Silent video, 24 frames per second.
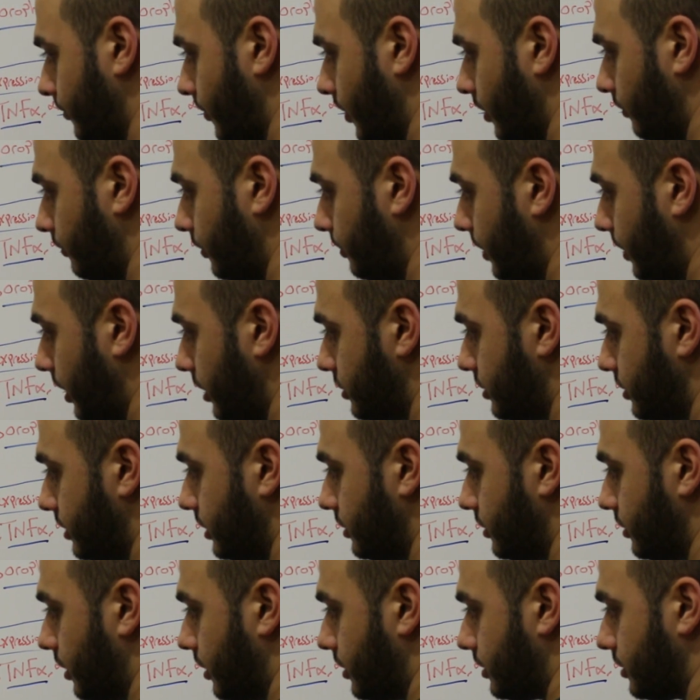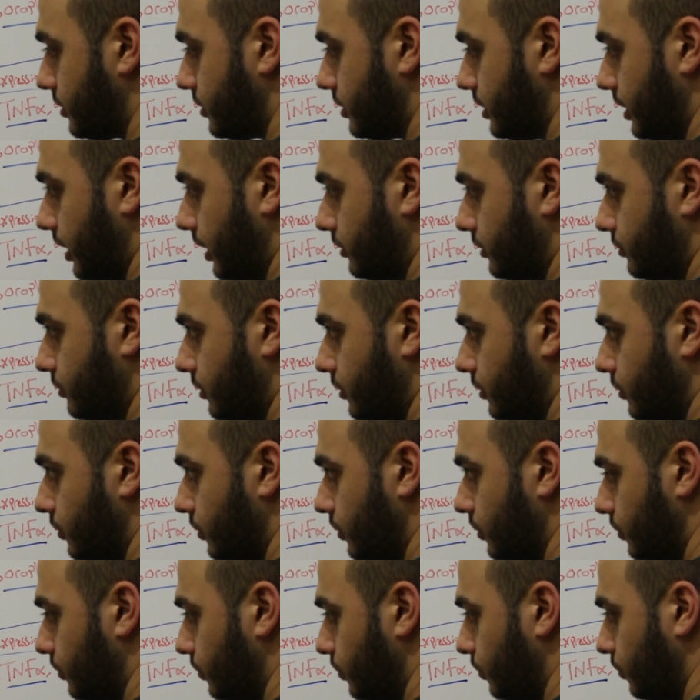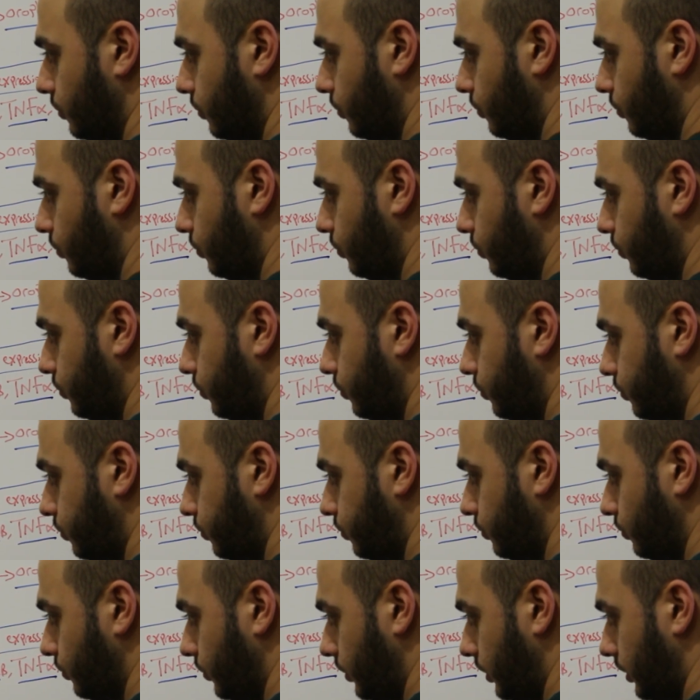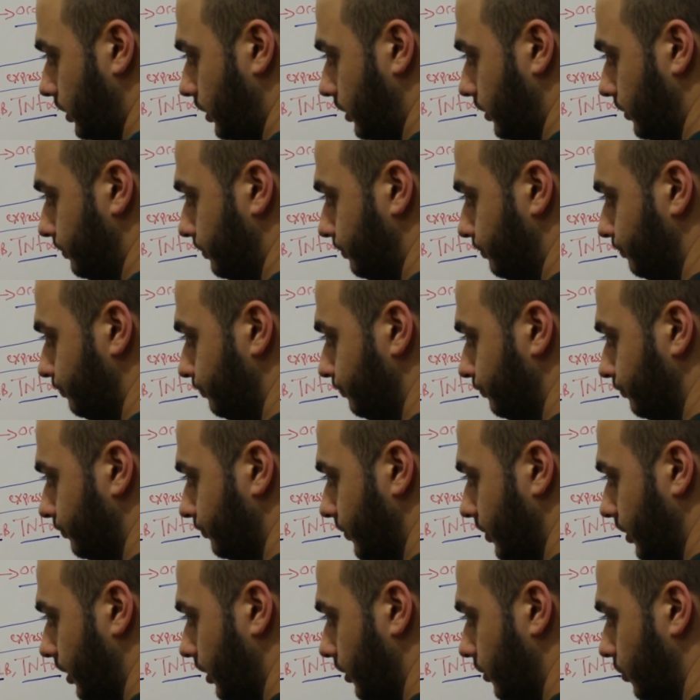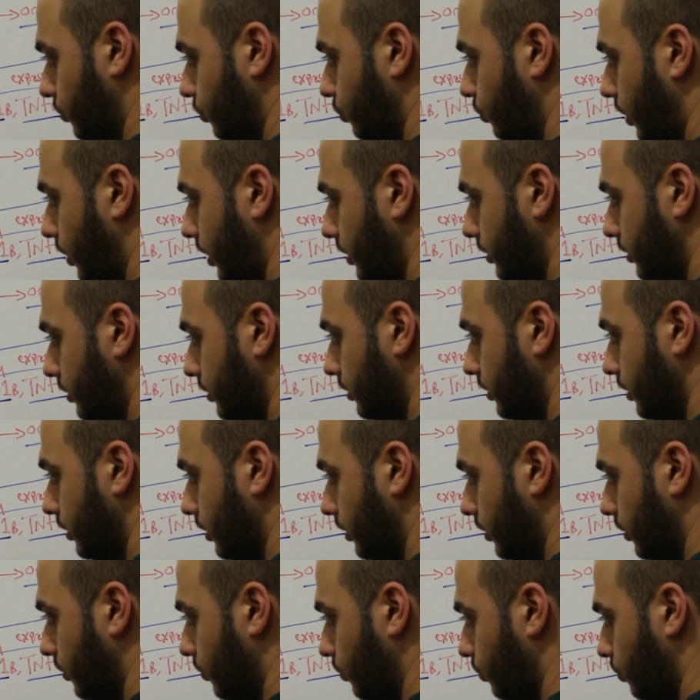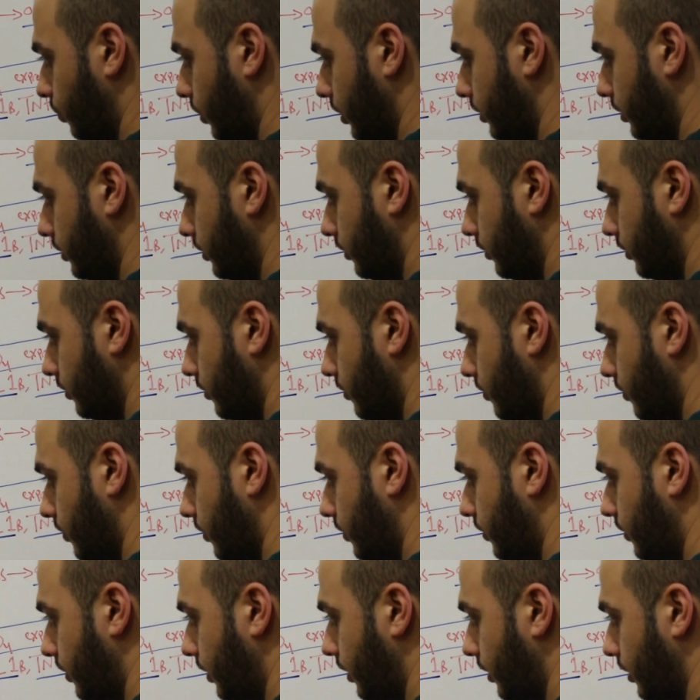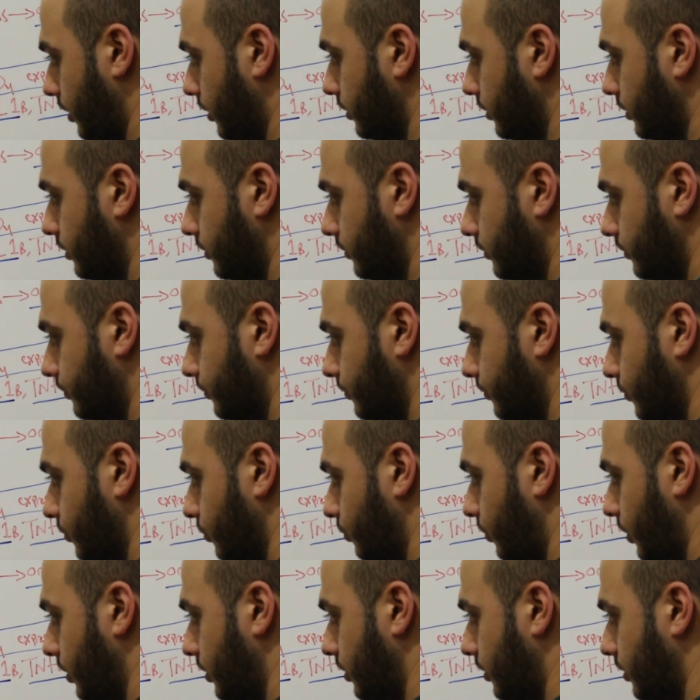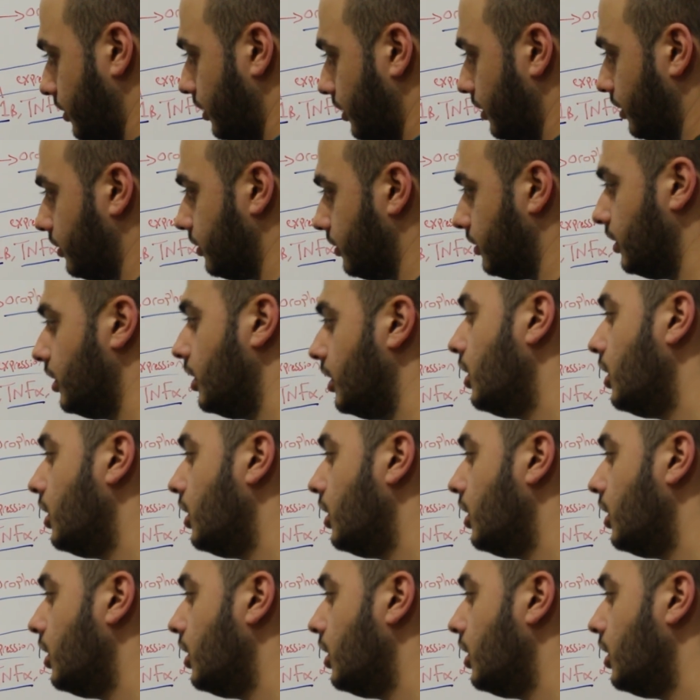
febrile seizures actually um, like one one third one third